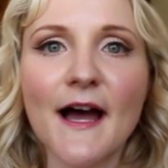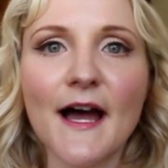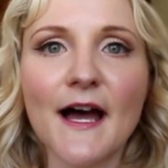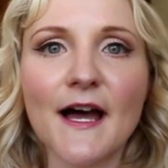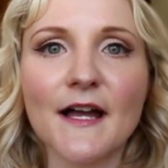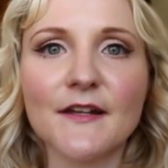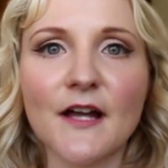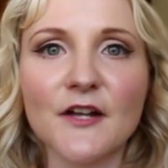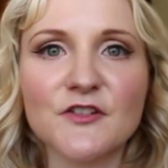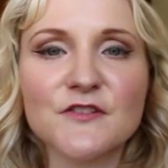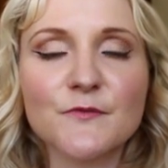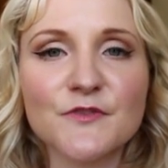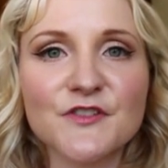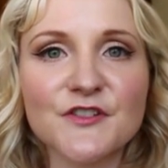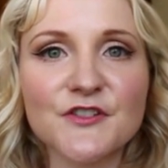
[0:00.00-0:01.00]
And I
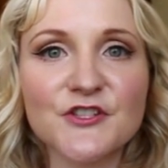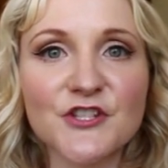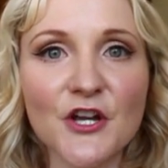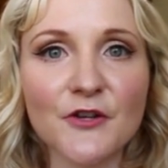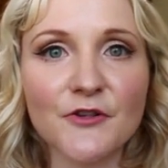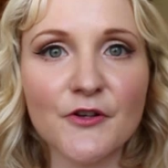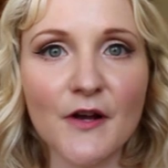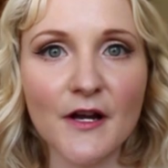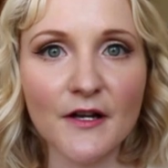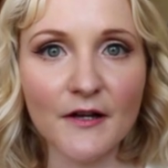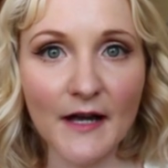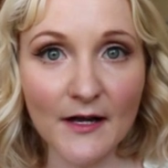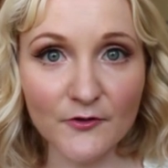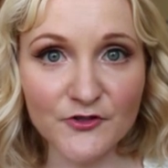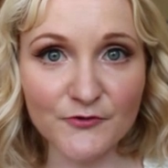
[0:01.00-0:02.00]
just wanted to show you
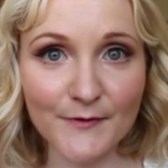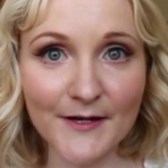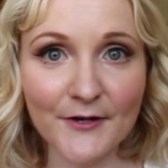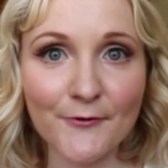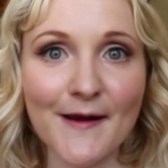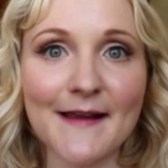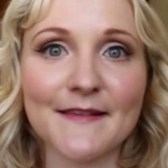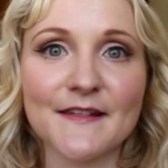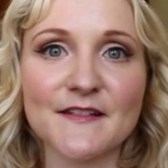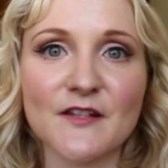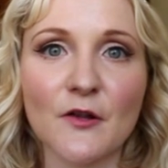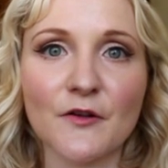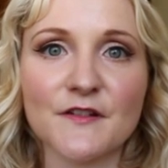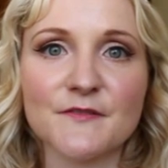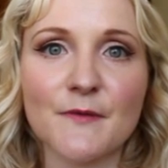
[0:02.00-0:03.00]
how to recreate this
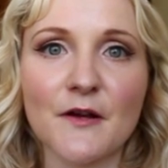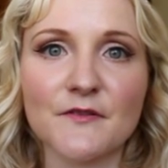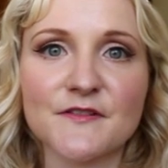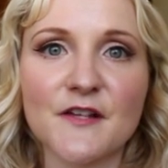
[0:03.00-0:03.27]
look as well.